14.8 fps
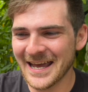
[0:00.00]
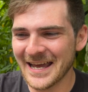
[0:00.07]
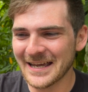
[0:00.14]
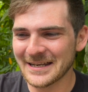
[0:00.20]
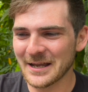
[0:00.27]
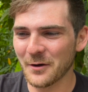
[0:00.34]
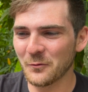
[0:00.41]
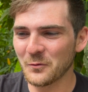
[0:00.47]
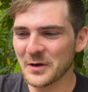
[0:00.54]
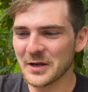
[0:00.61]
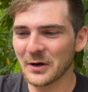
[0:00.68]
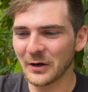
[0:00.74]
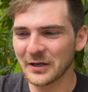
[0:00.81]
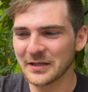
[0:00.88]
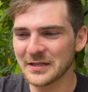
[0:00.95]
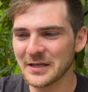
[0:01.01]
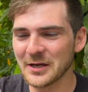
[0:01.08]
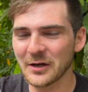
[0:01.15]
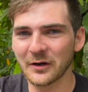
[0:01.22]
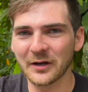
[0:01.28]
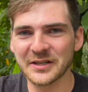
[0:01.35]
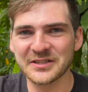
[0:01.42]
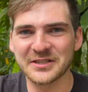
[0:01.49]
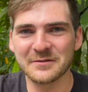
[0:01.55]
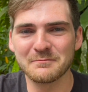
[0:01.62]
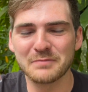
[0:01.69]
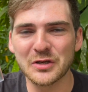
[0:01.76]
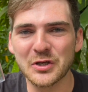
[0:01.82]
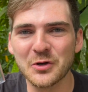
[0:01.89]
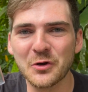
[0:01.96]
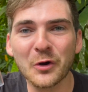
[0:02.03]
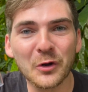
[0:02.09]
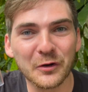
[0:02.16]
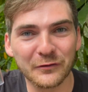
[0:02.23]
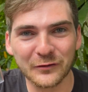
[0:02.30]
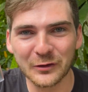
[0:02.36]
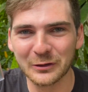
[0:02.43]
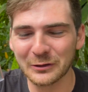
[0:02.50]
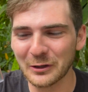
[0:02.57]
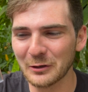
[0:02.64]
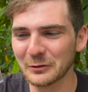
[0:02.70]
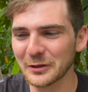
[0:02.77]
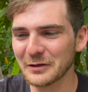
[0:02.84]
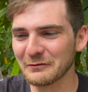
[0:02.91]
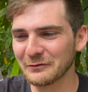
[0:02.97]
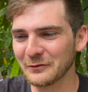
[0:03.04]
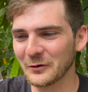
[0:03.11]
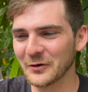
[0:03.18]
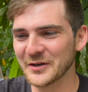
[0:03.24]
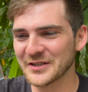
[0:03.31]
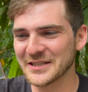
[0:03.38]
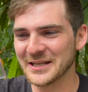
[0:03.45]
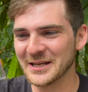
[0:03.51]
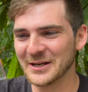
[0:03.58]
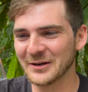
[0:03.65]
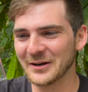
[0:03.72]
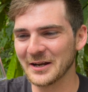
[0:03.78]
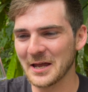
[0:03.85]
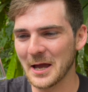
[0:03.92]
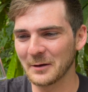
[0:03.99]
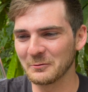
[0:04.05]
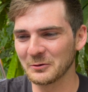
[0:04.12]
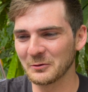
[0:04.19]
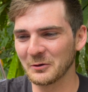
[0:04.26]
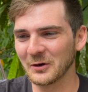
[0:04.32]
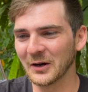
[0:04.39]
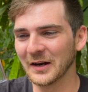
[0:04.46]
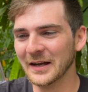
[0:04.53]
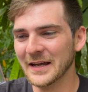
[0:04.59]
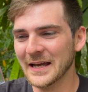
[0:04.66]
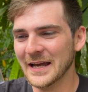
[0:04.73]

Now we are here in some beautiful lowland forests here in Ecuador,